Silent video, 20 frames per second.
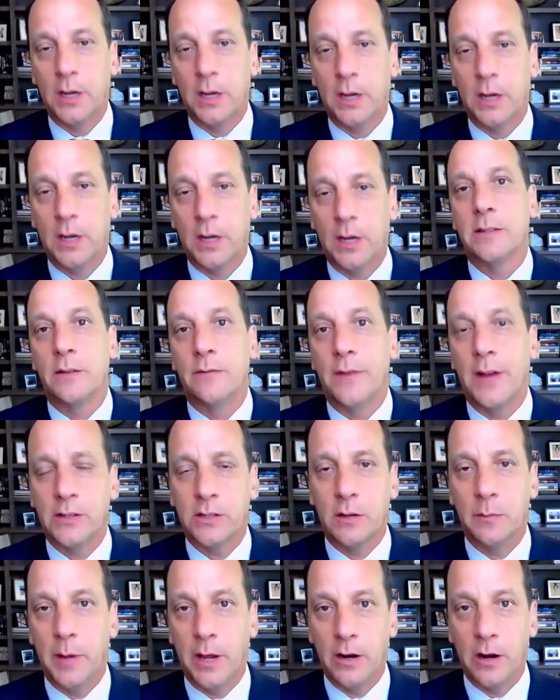has invested
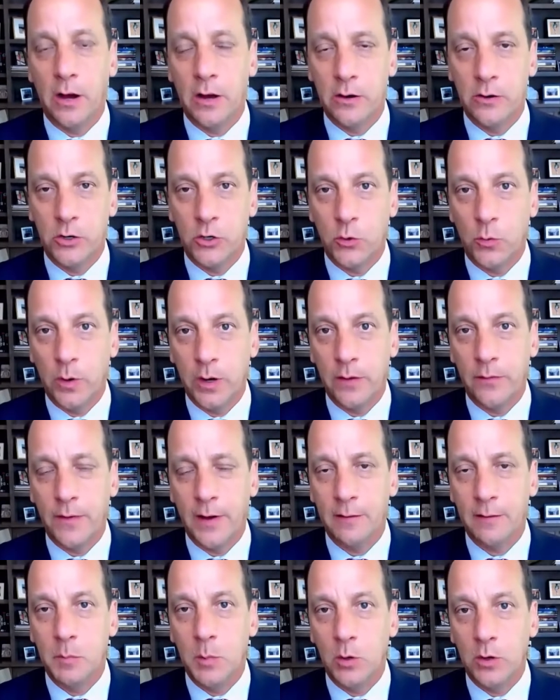about
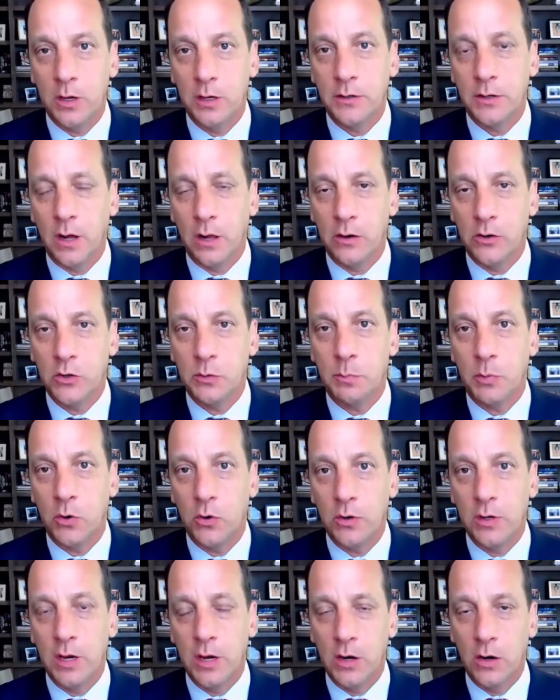$125 million per
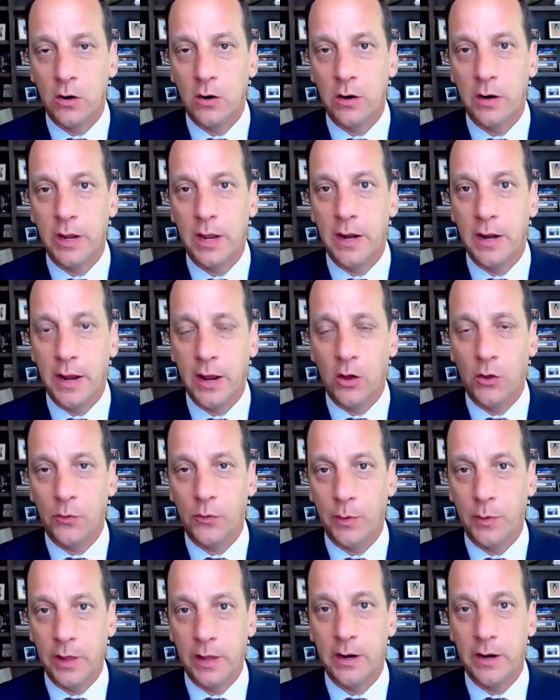year in
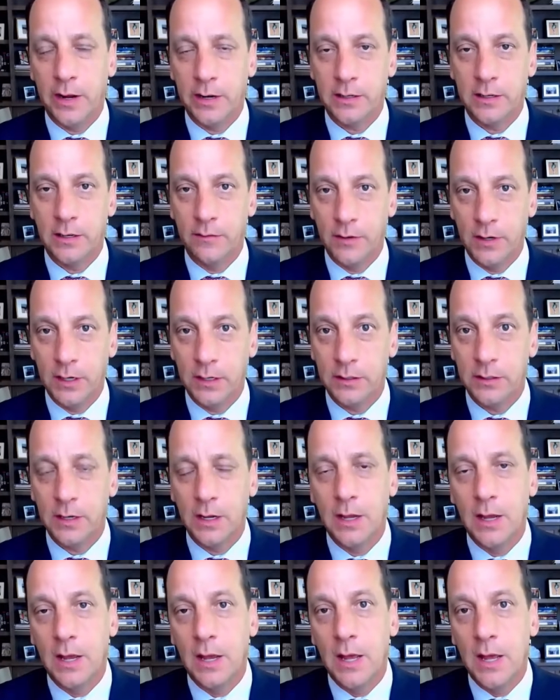health-related activities.
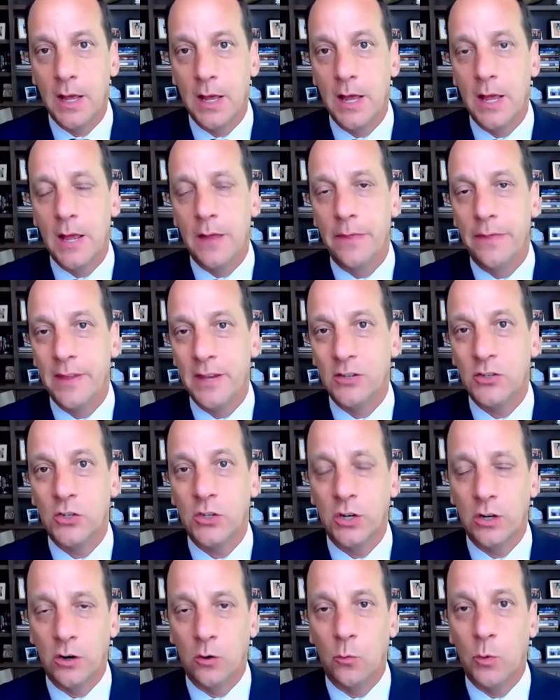This
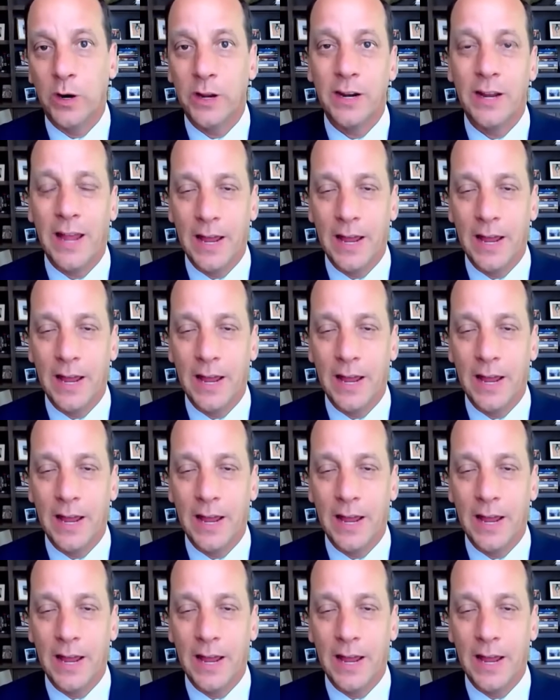year, we're going to